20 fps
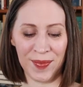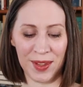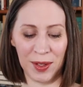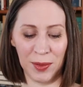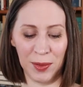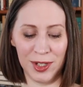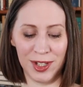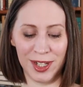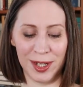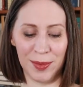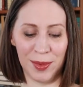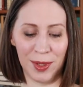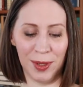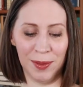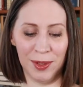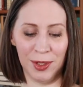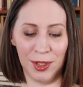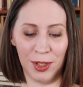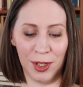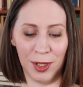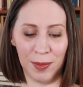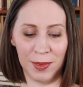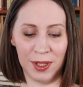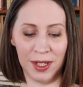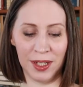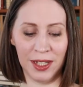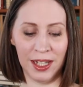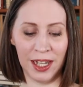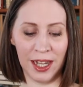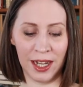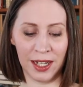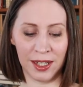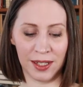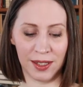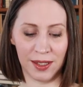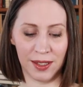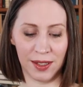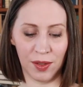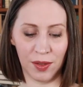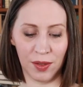Which I probably should update.
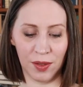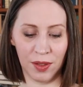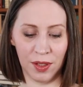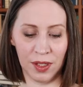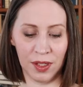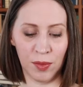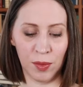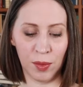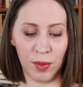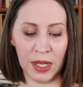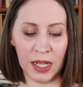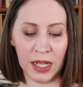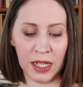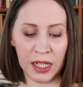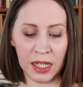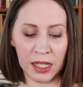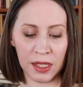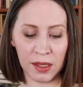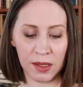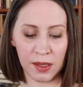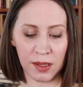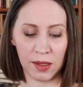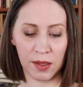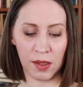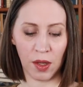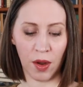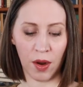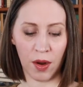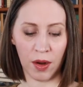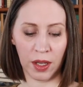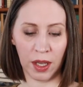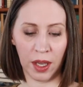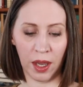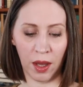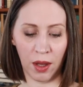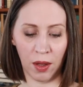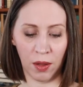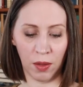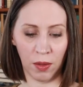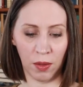Yes, the Radiant Star
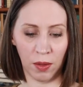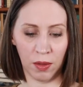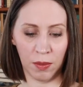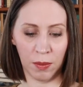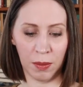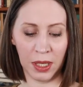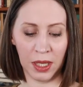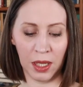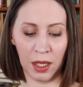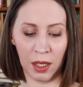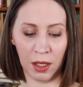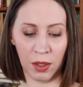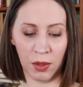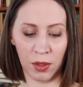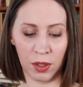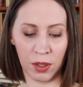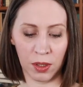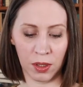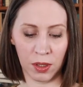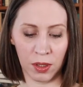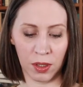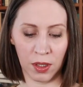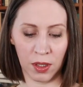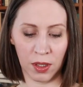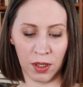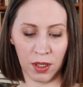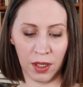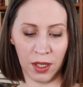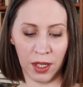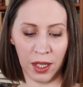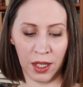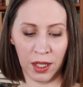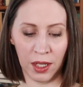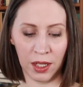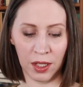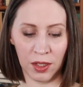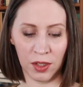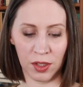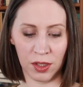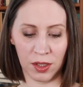Cowl by Ella Gordon. And
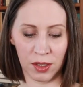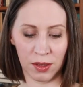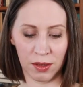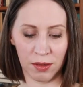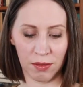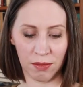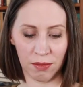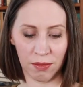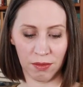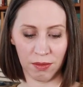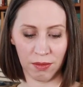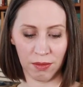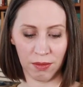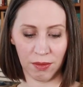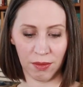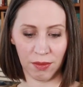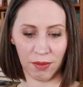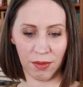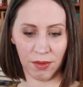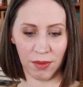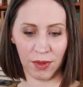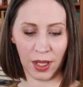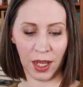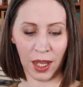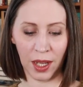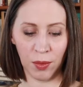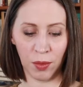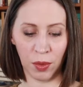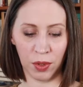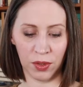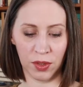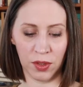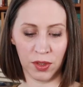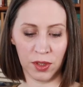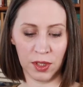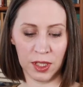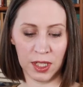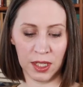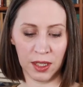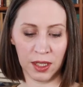I wanted
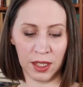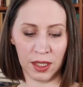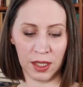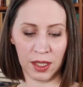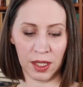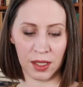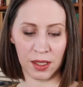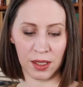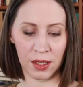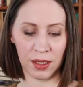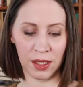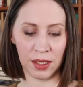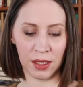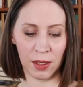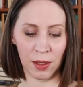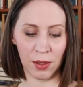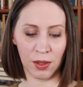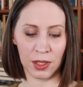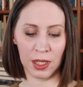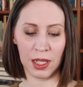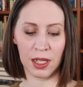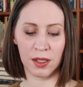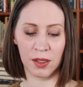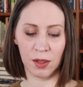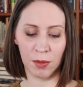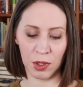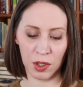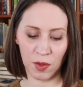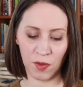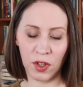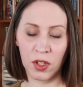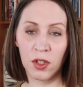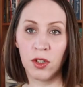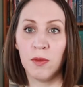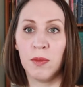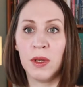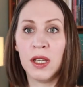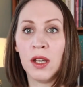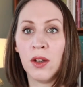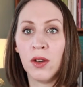to knit that. This looks like so much fun to
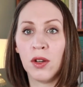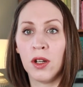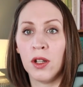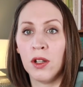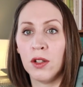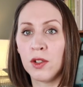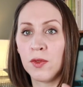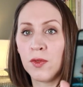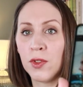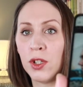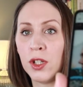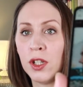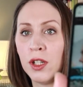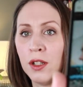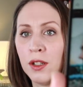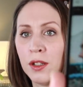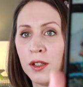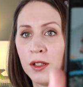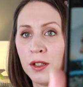pick out colors for,